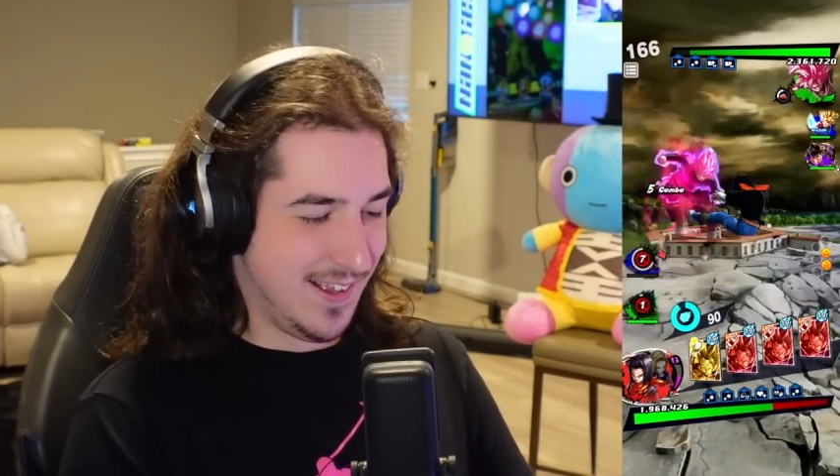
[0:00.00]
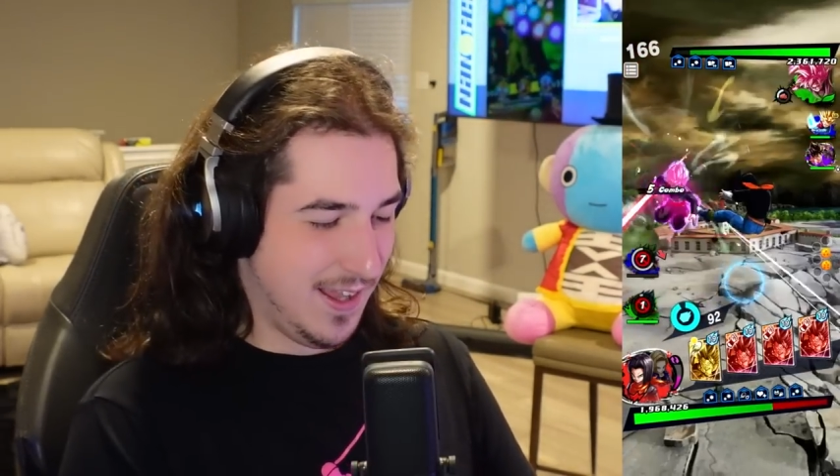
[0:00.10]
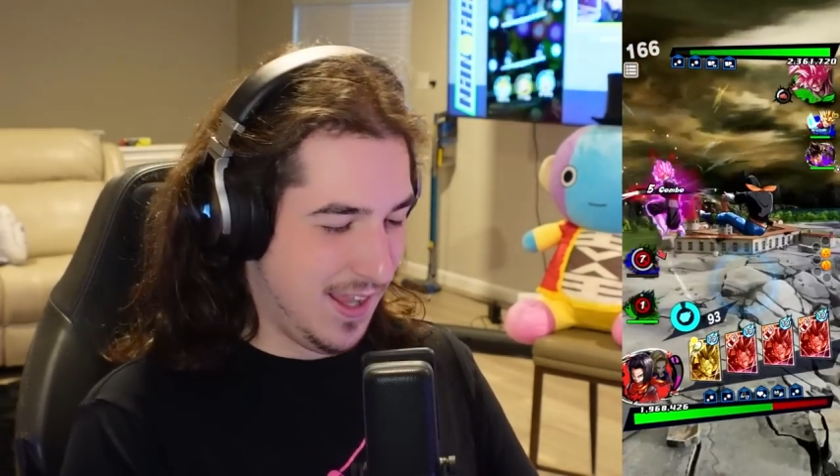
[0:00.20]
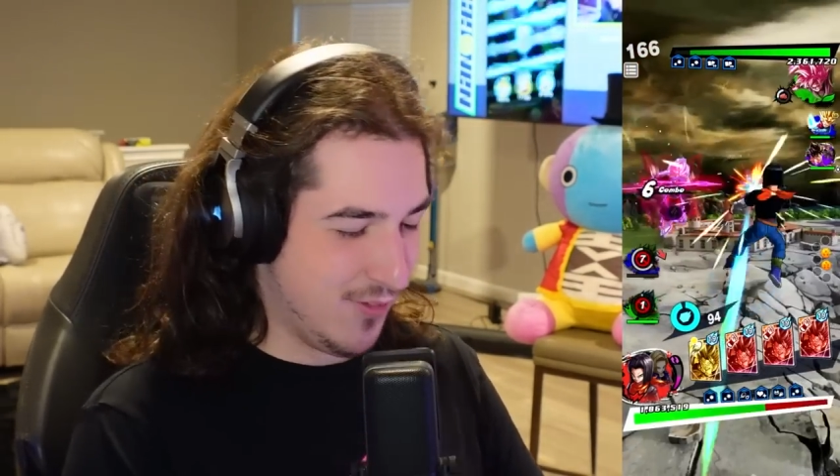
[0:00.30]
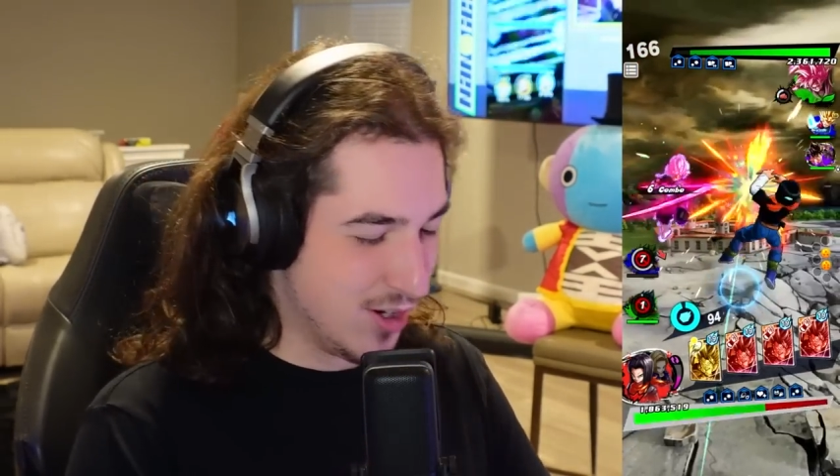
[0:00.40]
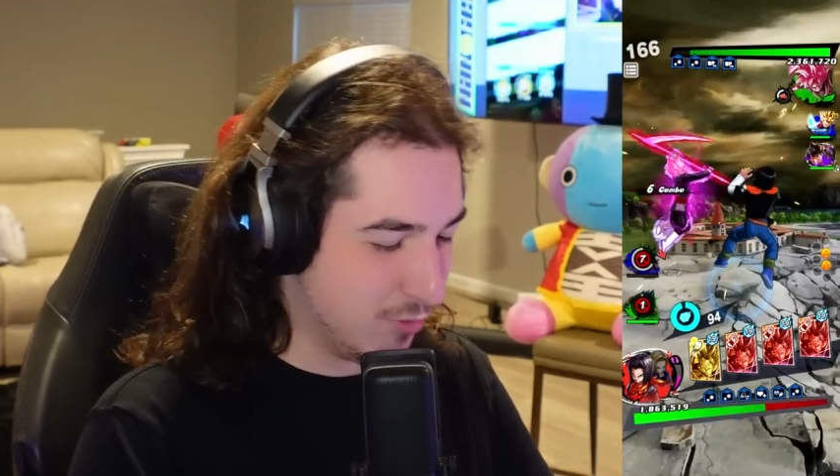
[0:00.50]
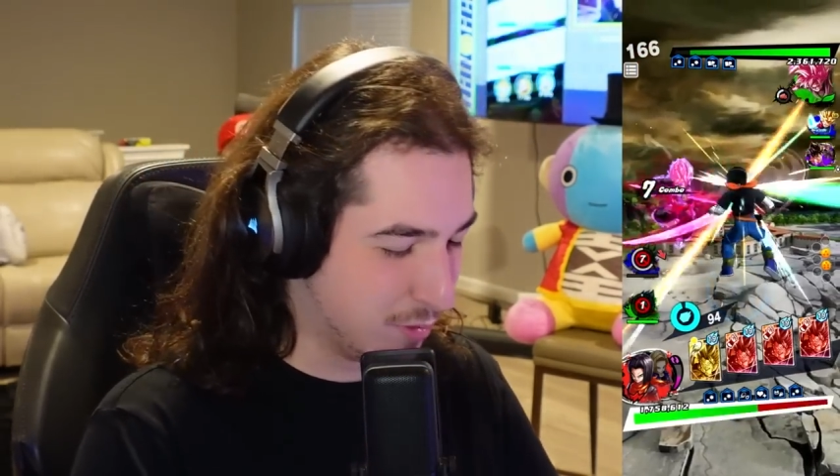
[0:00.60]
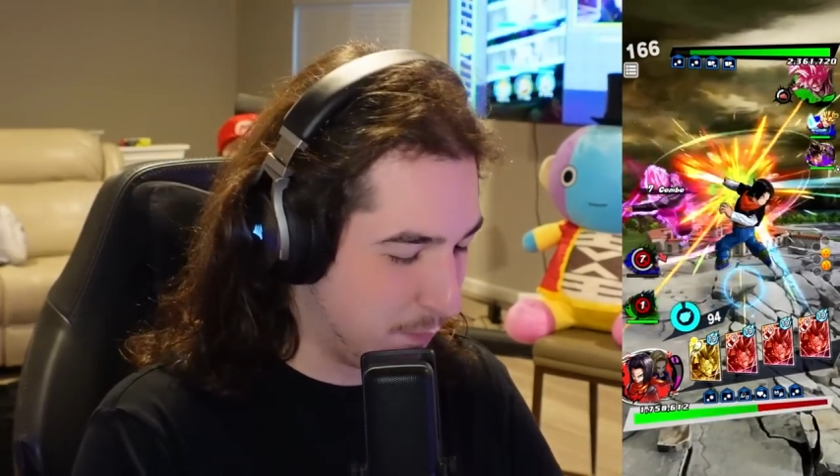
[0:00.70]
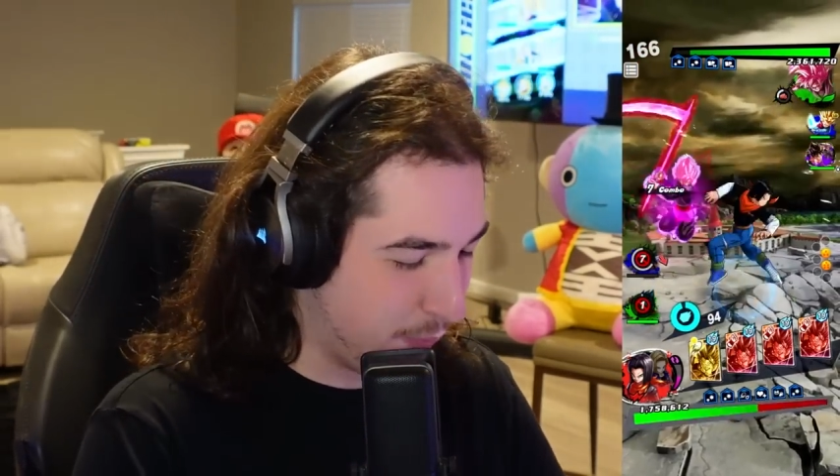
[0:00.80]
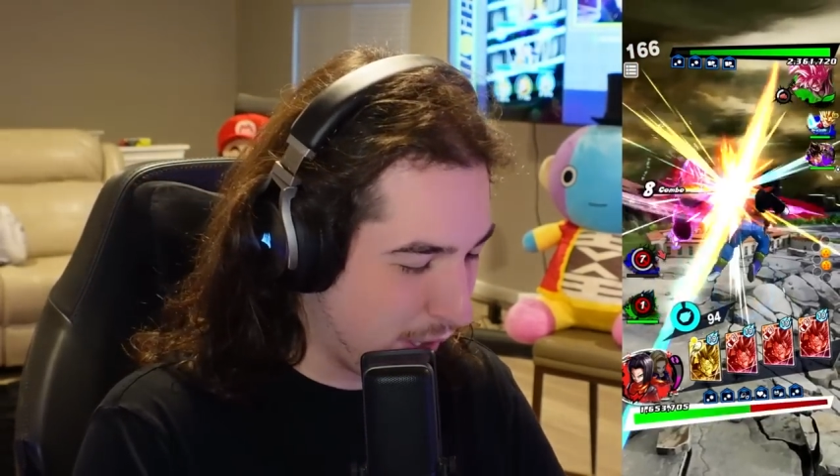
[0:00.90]
Even though it's
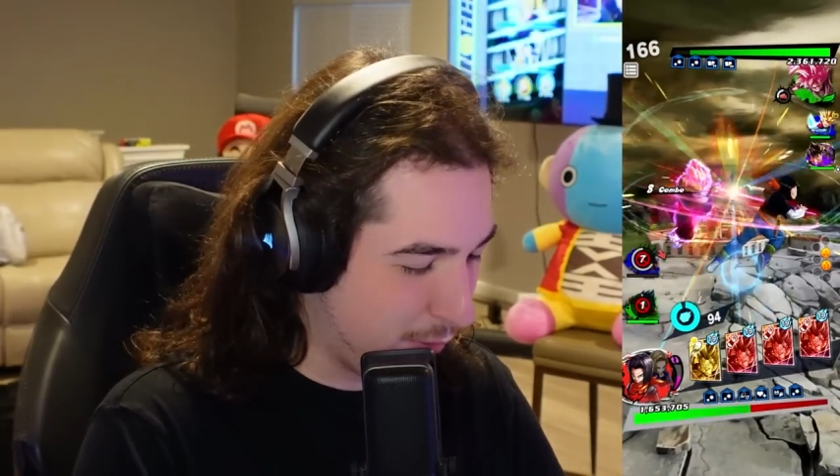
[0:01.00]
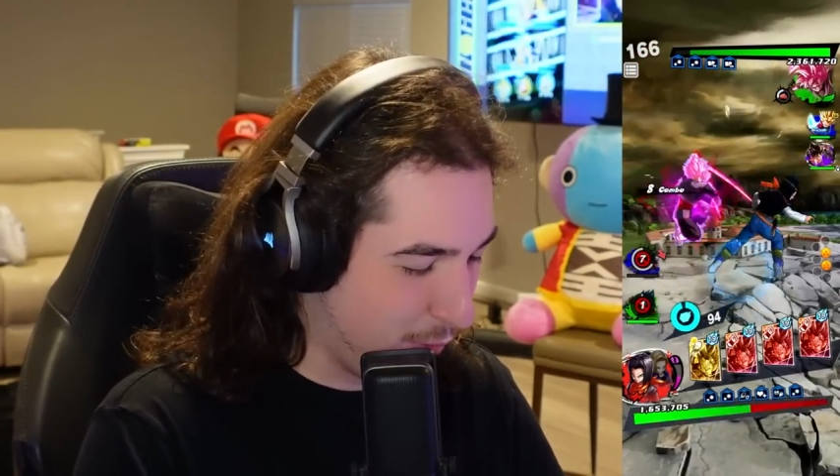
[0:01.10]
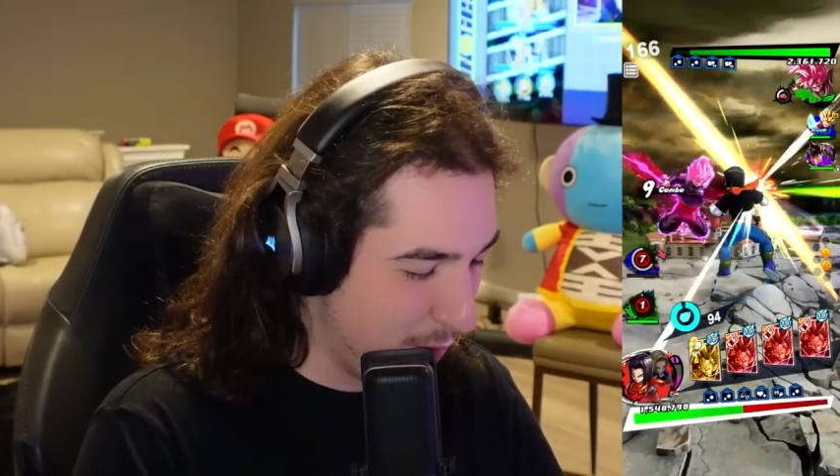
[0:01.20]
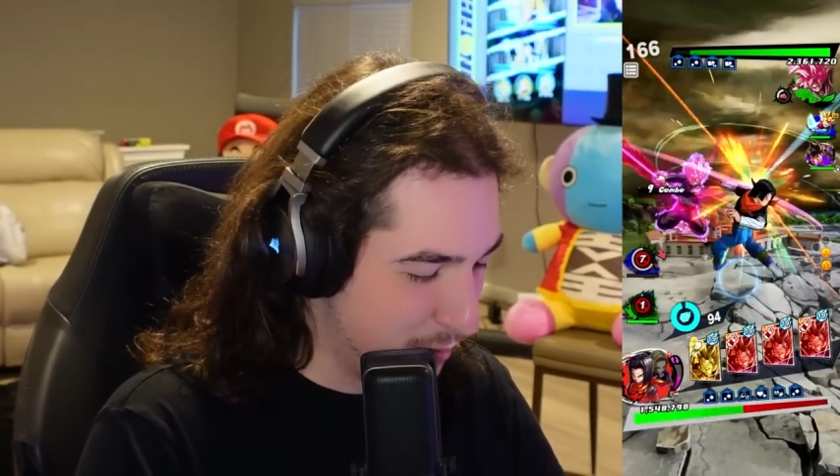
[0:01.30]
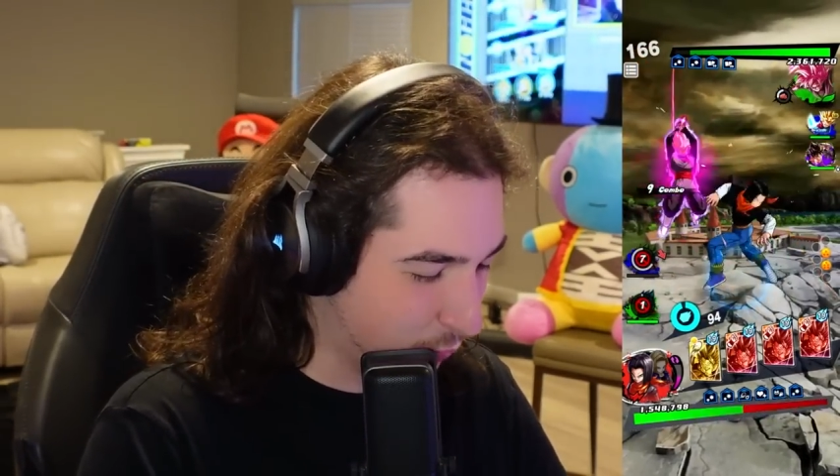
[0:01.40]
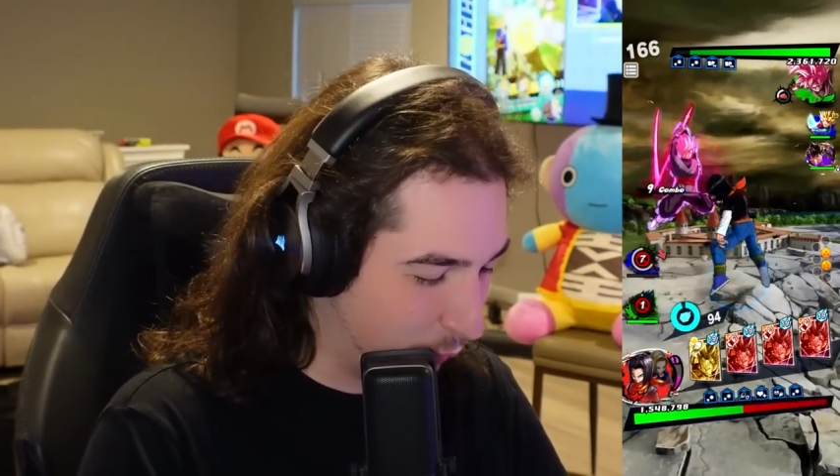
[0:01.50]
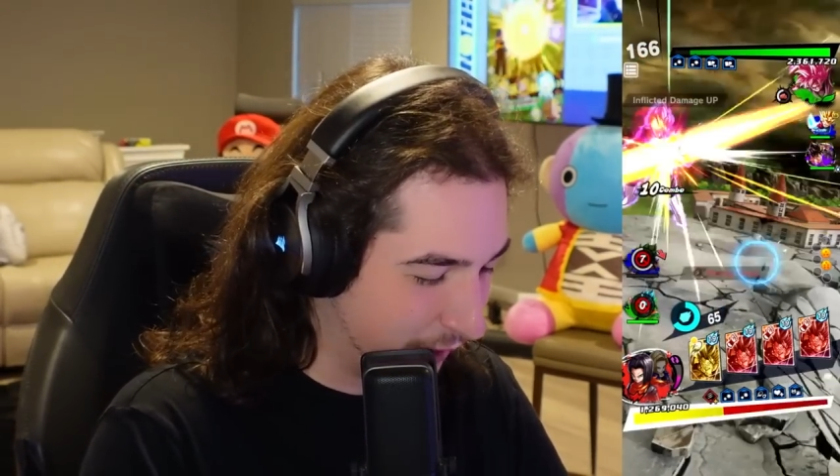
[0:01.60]
a bot, one misplay